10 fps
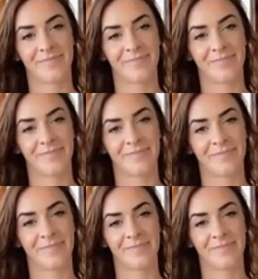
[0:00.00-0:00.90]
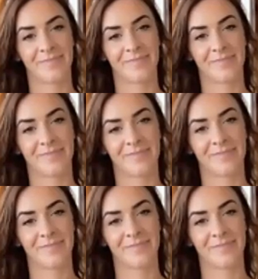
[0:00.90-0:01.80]

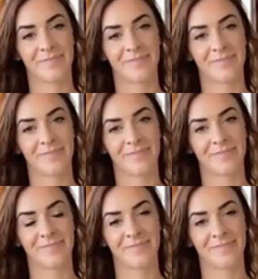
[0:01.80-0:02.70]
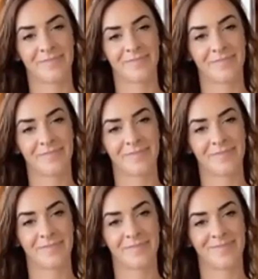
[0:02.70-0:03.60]

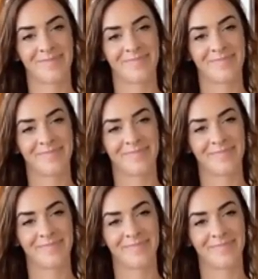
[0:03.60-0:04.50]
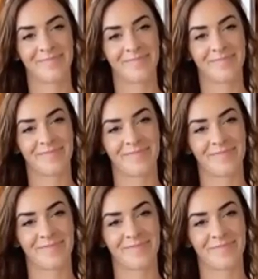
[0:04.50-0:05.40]

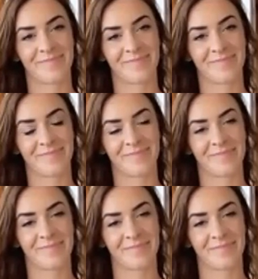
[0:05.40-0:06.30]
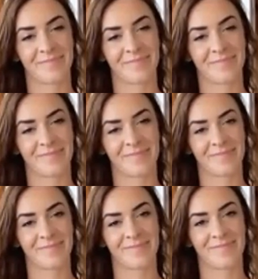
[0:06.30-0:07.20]

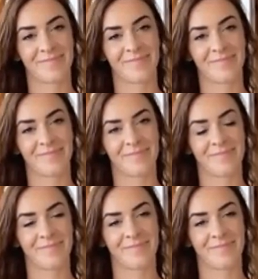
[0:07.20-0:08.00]
[no speech]